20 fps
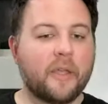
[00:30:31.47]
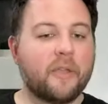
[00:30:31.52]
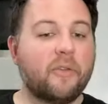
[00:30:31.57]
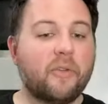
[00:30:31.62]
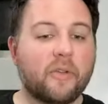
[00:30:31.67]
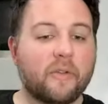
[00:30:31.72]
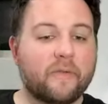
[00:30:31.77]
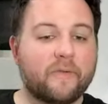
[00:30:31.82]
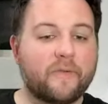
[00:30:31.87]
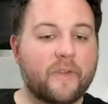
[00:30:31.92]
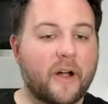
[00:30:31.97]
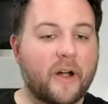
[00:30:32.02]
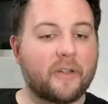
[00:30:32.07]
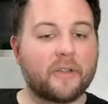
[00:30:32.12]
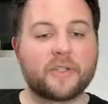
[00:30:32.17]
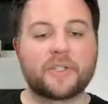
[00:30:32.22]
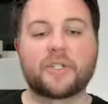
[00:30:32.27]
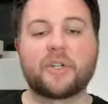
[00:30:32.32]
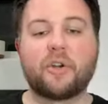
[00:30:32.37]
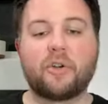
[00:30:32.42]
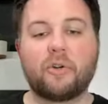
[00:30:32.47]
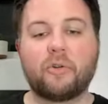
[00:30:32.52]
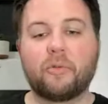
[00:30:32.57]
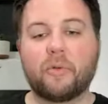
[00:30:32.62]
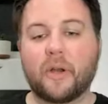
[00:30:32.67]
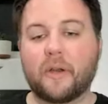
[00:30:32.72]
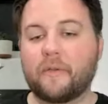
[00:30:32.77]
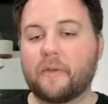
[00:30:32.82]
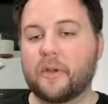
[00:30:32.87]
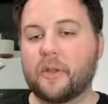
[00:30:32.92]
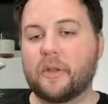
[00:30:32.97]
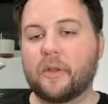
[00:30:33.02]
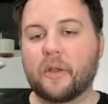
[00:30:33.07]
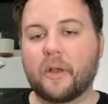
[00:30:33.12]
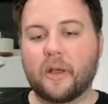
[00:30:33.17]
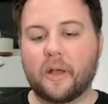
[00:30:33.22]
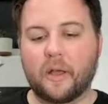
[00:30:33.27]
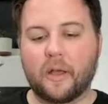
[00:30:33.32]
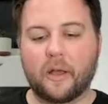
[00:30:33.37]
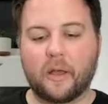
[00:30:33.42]
You can follow the show wherever you,
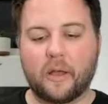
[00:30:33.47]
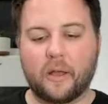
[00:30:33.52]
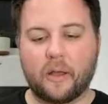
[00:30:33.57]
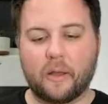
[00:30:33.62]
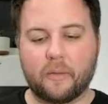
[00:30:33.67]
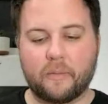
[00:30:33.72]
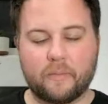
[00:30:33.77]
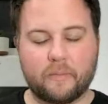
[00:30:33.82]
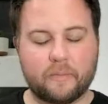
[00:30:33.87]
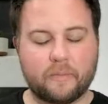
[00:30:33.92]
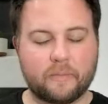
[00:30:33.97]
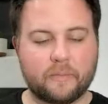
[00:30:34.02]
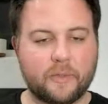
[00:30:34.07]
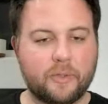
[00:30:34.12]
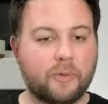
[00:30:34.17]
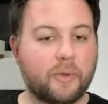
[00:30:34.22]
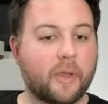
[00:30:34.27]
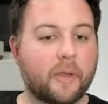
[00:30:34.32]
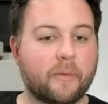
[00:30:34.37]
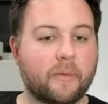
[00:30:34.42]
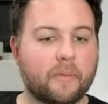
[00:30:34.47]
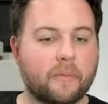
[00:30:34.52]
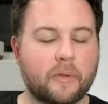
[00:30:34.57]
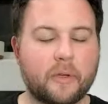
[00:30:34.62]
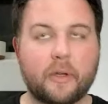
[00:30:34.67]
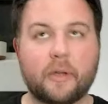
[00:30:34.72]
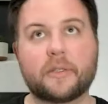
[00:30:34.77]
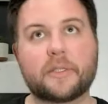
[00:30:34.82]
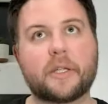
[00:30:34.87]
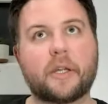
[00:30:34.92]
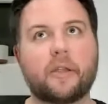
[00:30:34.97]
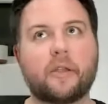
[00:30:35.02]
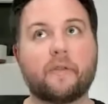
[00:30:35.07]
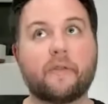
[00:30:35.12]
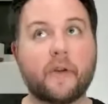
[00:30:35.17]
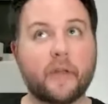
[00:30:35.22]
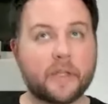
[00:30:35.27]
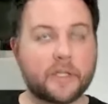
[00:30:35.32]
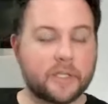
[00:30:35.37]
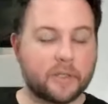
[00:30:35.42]
uh, you get, or sorry, you can
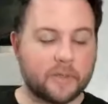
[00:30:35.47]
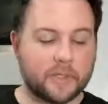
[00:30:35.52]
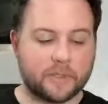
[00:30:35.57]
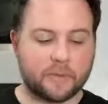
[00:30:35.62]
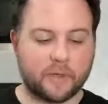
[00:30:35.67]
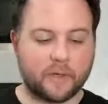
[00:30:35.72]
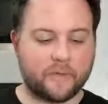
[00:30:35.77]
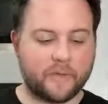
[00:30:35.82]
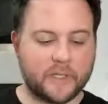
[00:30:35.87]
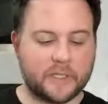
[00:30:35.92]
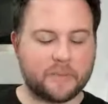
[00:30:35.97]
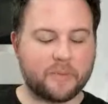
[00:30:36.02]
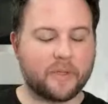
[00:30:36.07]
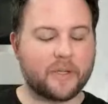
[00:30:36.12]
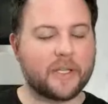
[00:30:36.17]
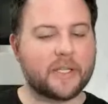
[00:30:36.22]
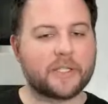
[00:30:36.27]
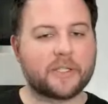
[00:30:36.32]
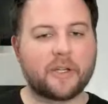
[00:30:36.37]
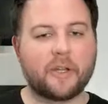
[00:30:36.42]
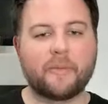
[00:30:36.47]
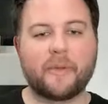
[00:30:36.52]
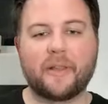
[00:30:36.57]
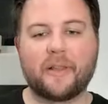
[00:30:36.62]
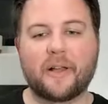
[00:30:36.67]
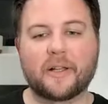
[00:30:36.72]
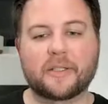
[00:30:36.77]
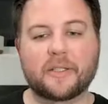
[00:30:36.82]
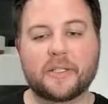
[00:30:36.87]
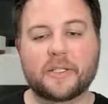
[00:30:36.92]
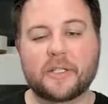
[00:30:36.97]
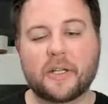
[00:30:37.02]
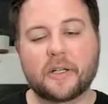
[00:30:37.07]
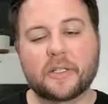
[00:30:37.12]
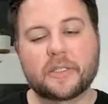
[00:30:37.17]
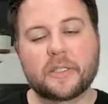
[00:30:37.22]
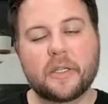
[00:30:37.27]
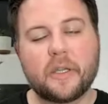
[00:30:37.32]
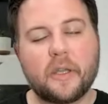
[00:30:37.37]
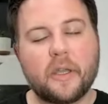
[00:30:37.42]
follow the show on Twitter, Facebook, and Instagram at Locked On
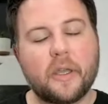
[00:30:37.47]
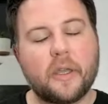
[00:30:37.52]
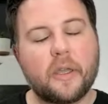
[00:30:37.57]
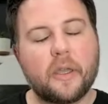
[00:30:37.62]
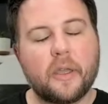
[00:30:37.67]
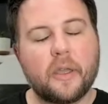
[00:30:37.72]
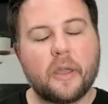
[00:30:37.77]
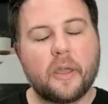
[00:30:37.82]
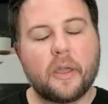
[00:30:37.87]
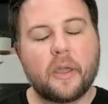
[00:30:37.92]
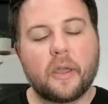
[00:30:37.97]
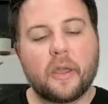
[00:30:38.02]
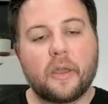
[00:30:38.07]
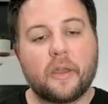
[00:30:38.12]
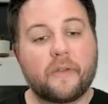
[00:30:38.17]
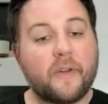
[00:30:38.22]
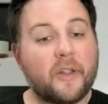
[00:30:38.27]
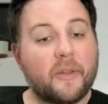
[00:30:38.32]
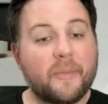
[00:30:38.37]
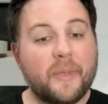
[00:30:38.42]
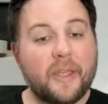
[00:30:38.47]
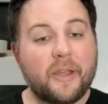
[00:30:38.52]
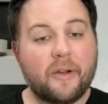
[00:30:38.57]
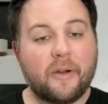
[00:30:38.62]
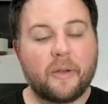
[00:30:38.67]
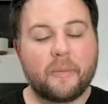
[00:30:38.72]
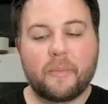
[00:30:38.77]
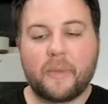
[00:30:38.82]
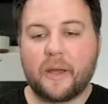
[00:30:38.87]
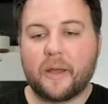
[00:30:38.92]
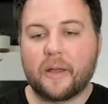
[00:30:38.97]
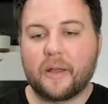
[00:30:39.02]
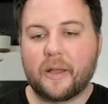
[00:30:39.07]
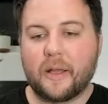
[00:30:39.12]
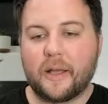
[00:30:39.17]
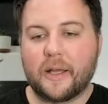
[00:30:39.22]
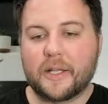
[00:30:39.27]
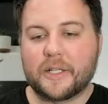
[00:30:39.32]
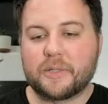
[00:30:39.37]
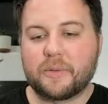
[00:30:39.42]
Sharks. Follow me on my
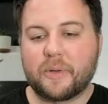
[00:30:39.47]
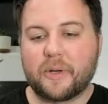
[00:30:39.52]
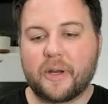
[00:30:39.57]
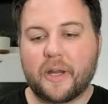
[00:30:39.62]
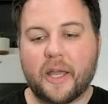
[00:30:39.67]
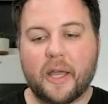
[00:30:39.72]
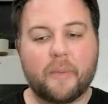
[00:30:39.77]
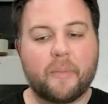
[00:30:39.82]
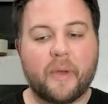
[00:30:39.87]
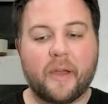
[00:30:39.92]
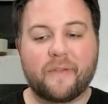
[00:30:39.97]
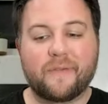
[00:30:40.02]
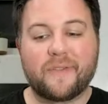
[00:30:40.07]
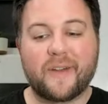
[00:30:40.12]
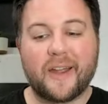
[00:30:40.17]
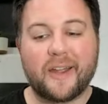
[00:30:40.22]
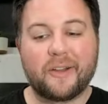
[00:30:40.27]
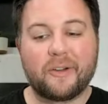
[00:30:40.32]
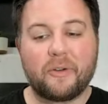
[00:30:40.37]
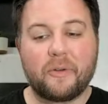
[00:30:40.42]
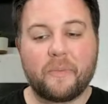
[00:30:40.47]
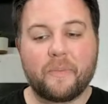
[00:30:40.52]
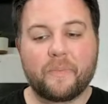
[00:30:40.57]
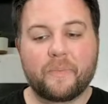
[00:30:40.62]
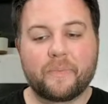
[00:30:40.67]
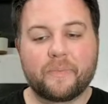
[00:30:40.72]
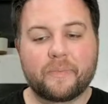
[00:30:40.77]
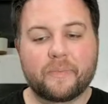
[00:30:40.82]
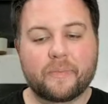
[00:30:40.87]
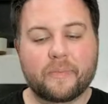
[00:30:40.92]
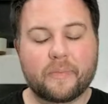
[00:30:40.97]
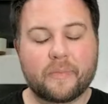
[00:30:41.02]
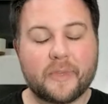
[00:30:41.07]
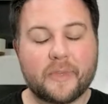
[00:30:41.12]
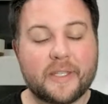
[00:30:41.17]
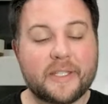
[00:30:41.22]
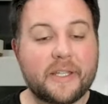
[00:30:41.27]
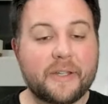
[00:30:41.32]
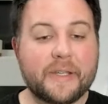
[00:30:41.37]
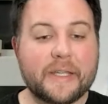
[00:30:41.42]
uh, Twitter at my fryhole
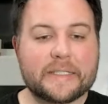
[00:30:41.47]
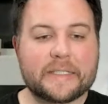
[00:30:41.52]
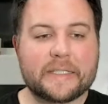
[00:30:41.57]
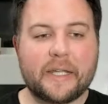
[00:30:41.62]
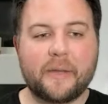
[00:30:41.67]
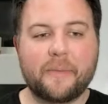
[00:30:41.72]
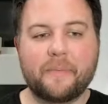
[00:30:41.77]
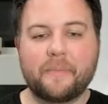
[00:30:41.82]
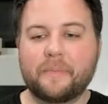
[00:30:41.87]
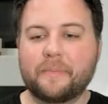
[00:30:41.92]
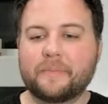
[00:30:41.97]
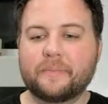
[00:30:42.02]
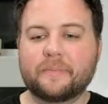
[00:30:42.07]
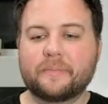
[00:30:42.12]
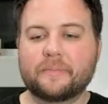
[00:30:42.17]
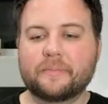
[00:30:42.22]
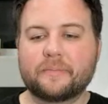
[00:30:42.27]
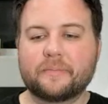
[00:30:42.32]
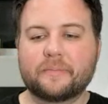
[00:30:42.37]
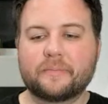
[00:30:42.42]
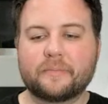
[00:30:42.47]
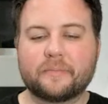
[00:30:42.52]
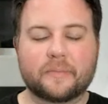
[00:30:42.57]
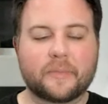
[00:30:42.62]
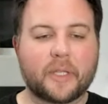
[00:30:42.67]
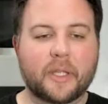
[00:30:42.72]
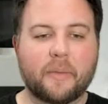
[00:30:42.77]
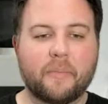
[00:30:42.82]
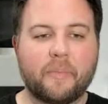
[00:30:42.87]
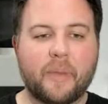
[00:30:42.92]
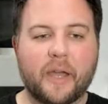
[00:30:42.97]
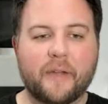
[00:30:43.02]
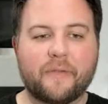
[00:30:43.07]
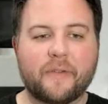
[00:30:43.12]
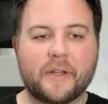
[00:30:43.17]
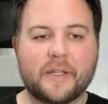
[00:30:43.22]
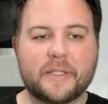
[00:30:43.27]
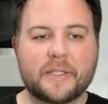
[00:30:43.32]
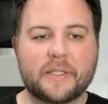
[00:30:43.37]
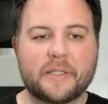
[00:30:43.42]
until next time, bye,
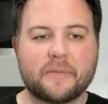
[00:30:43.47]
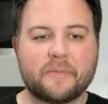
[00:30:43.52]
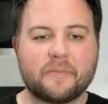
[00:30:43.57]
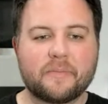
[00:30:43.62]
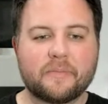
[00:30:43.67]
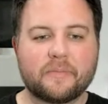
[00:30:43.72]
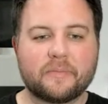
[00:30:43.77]
friends.